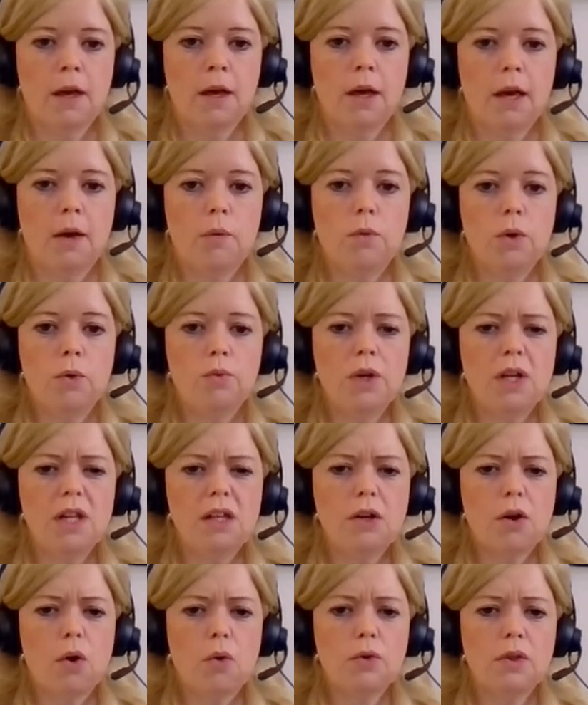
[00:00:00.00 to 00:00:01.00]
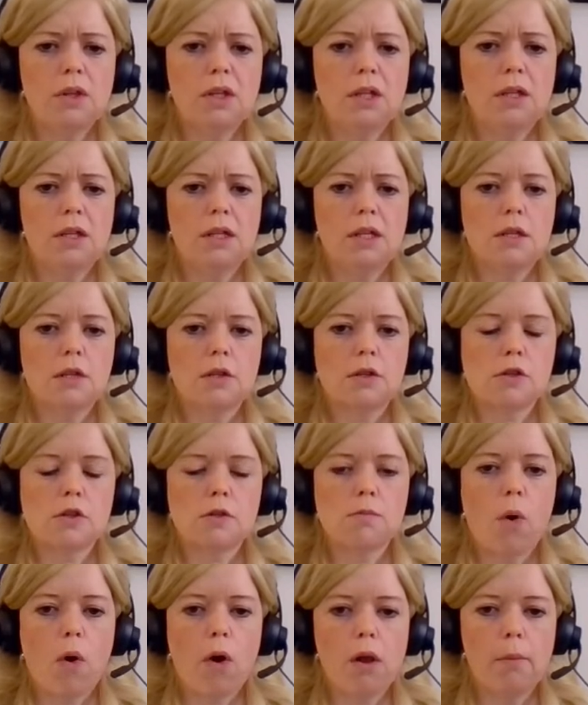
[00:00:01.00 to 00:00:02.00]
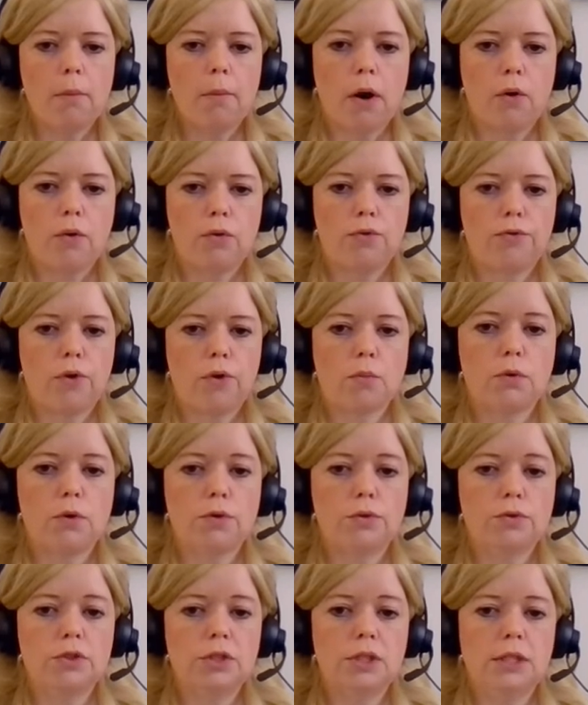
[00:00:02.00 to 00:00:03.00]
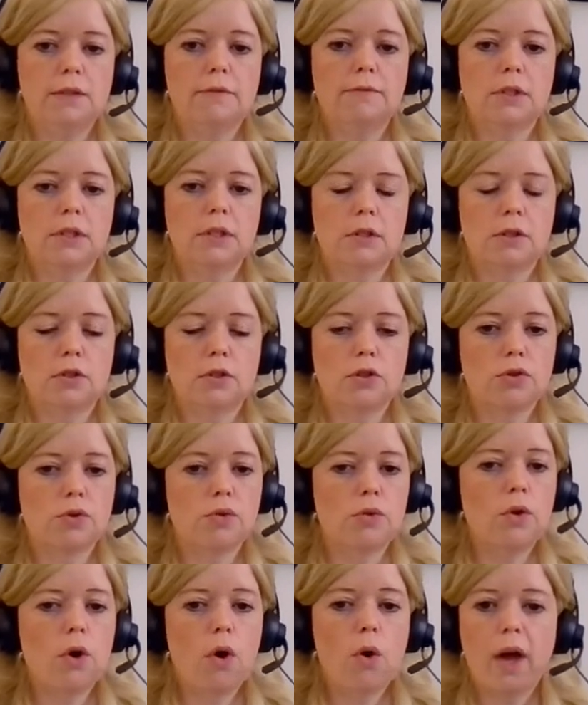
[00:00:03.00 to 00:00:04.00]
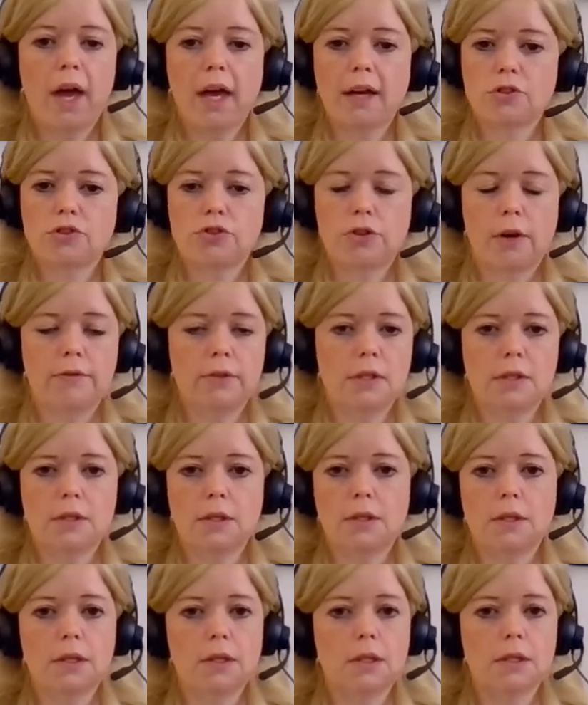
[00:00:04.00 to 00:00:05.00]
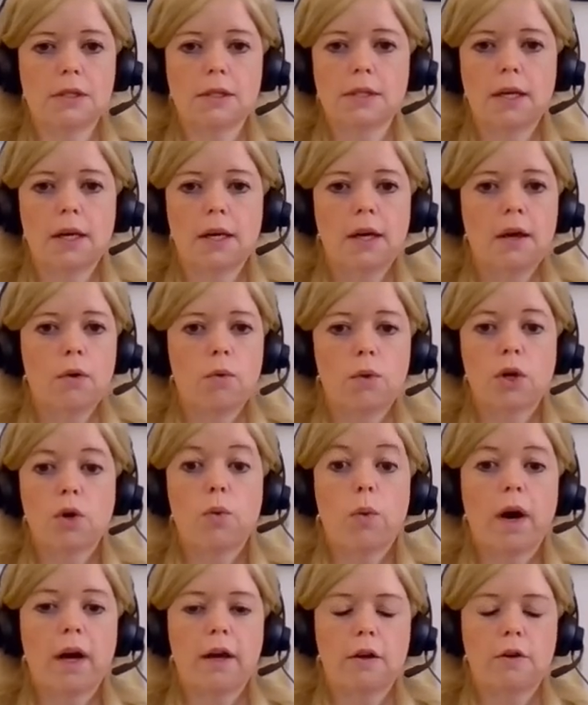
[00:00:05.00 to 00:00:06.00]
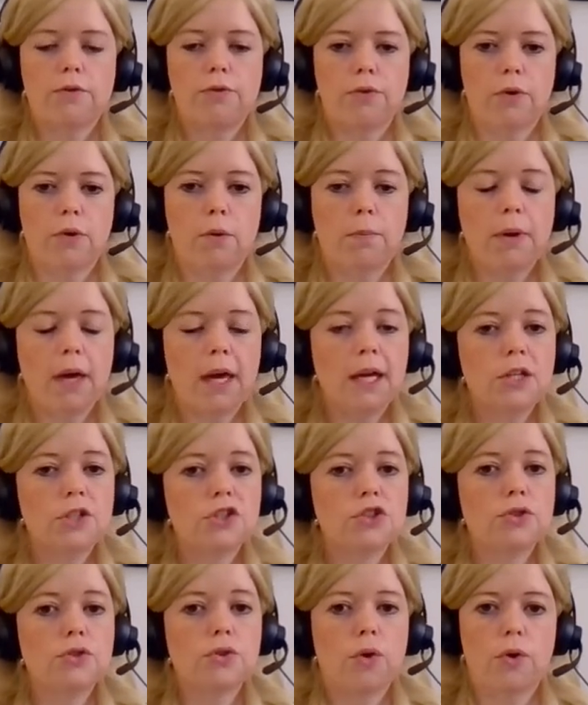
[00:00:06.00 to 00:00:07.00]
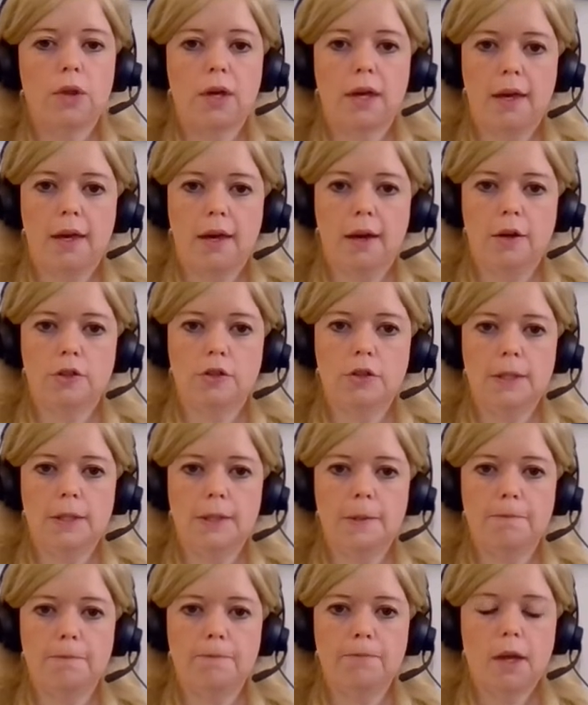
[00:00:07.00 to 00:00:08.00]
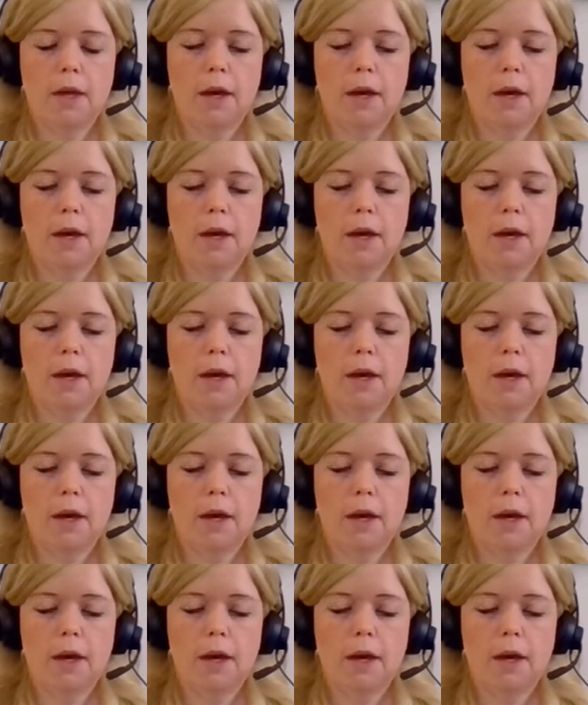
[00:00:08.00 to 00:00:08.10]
And we really only need a small amount from a routine visit. So no extra visit is required for the patient or the care team.